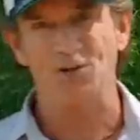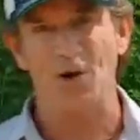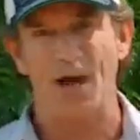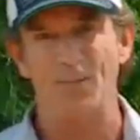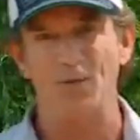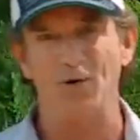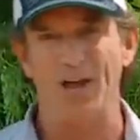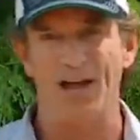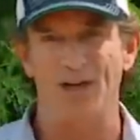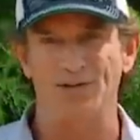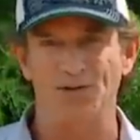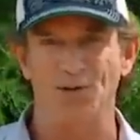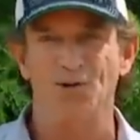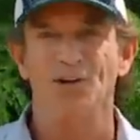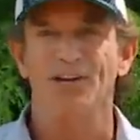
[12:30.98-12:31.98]
at Tribal
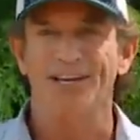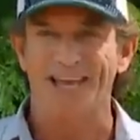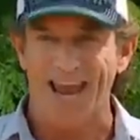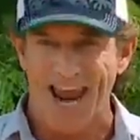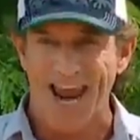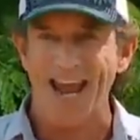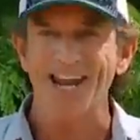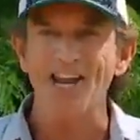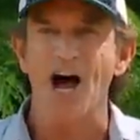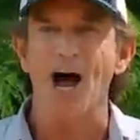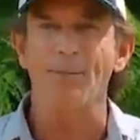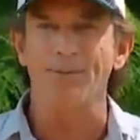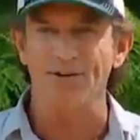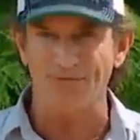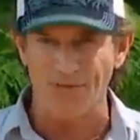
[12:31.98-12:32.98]
Council.
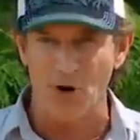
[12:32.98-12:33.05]
Cannot be